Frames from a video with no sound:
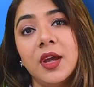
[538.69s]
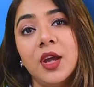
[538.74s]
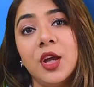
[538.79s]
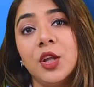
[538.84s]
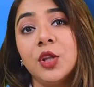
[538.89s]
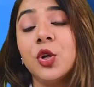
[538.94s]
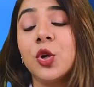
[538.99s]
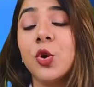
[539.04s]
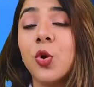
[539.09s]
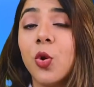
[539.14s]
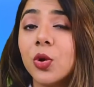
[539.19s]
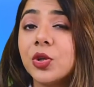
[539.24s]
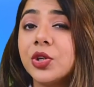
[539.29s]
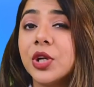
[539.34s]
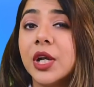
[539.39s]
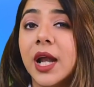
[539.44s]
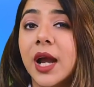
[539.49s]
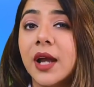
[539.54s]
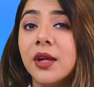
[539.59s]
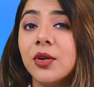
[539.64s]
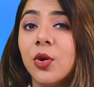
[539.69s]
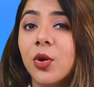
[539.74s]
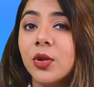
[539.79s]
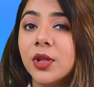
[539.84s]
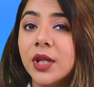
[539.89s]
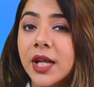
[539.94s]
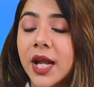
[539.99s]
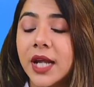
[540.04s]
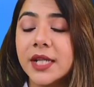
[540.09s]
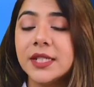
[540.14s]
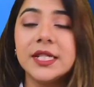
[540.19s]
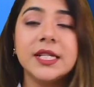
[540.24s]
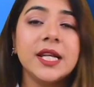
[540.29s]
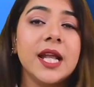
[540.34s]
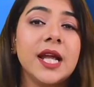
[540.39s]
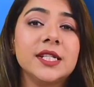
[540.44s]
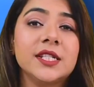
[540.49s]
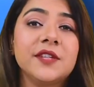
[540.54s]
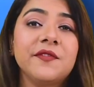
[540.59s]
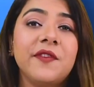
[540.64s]
The court relied on the
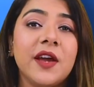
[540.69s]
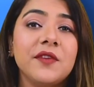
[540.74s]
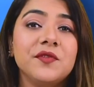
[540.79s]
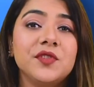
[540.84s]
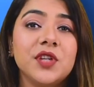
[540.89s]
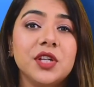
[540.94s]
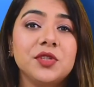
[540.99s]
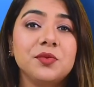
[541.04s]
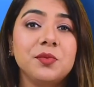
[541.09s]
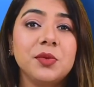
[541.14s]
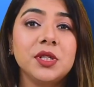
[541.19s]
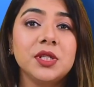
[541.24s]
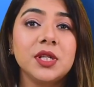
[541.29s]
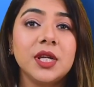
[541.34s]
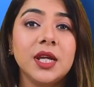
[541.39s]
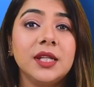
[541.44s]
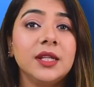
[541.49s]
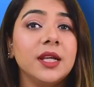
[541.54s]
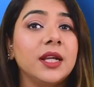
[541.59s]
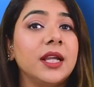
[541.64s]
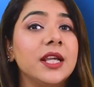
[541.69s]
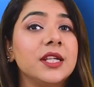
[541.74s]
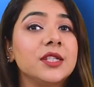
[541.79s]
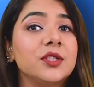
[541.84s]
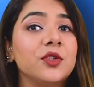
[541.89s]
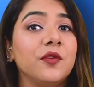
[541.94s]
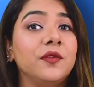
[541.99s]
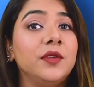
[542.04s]
1995 judgment in the case of